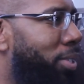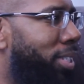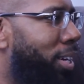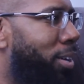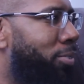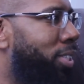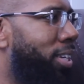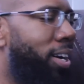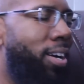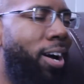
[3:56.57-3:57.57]
of stuff,
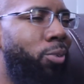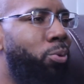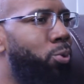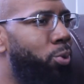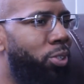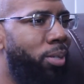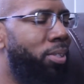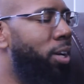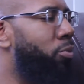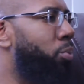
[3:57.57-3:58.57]
entrepreneurship,
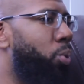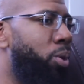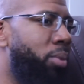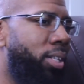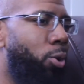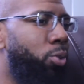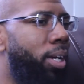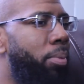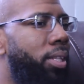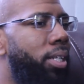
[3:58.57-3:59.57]
self-employment, those
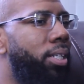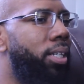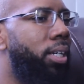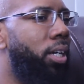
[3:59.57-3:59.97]
type of things.